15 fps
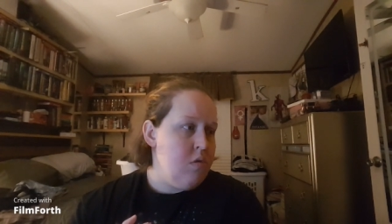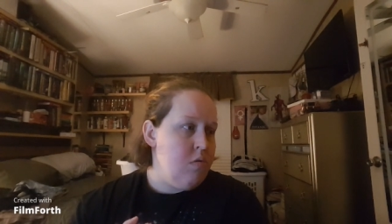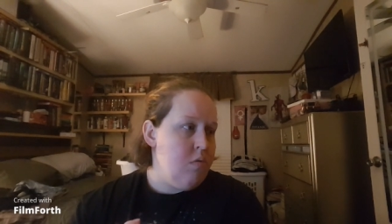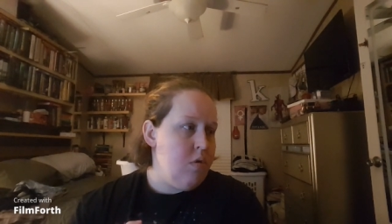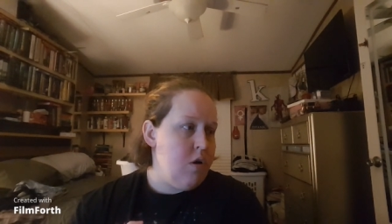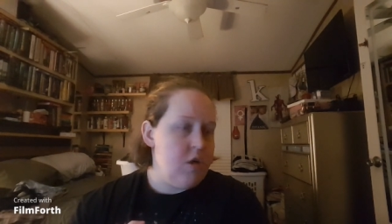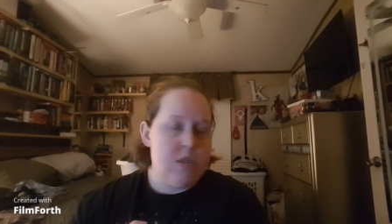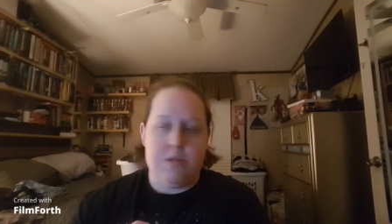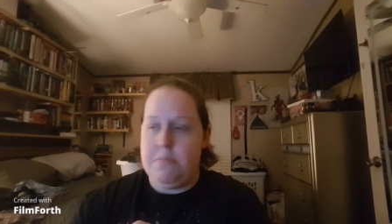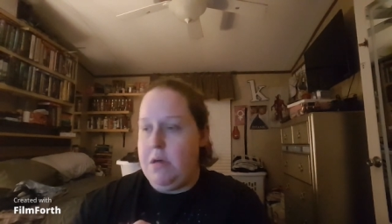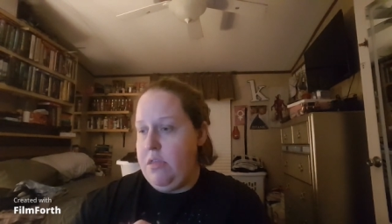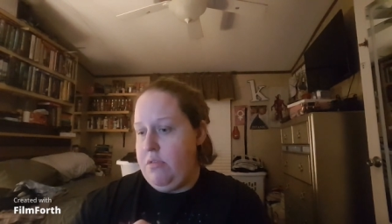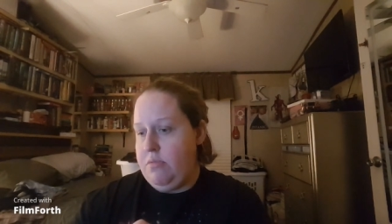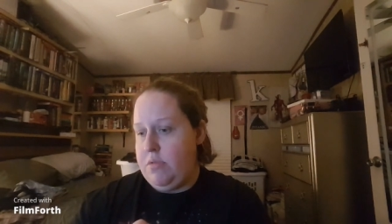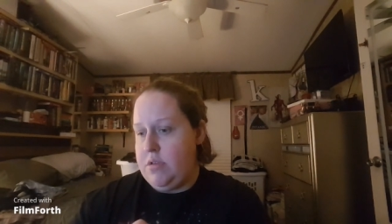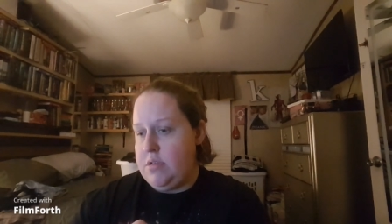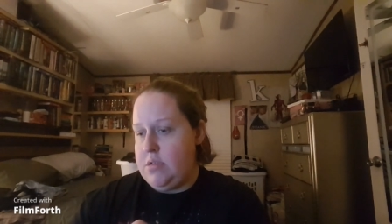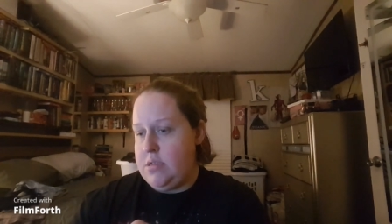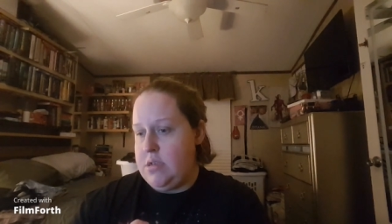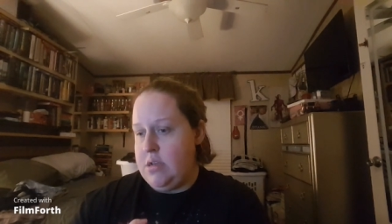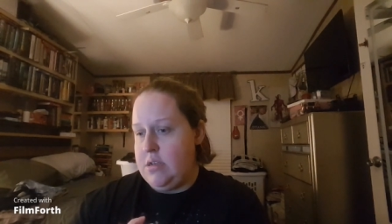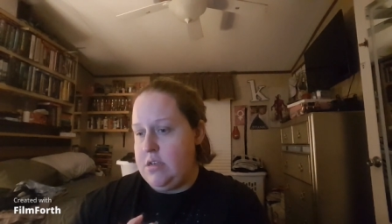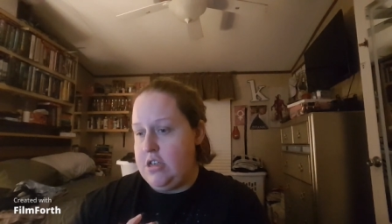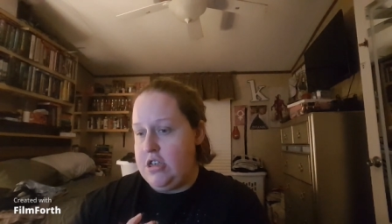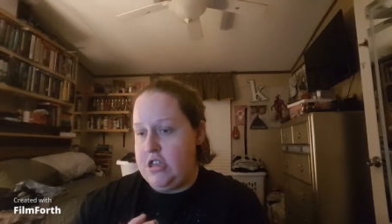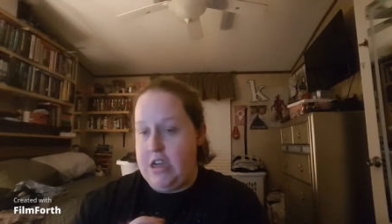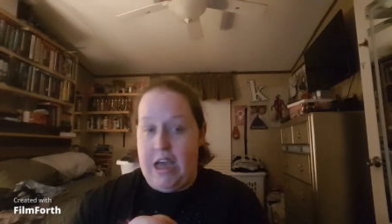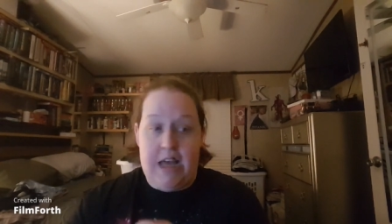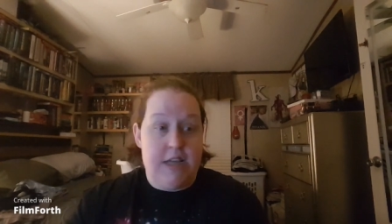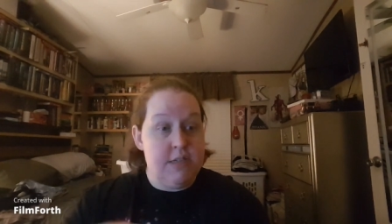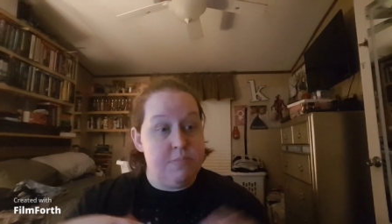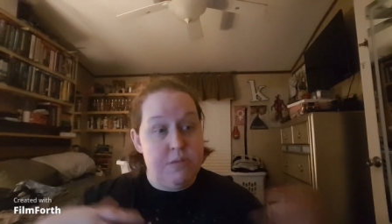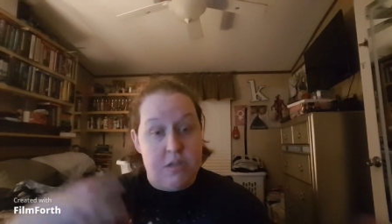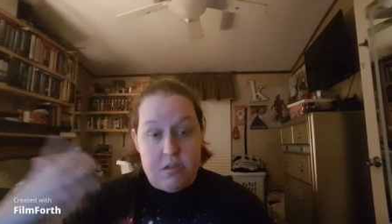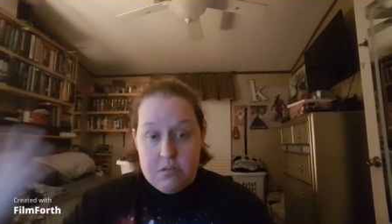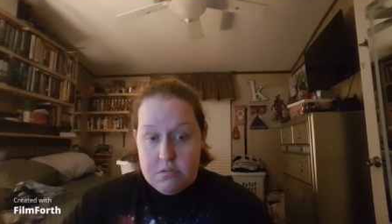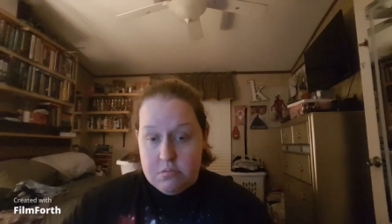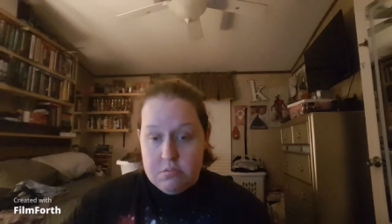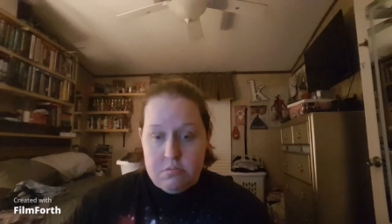what are some other ones? Jasmine.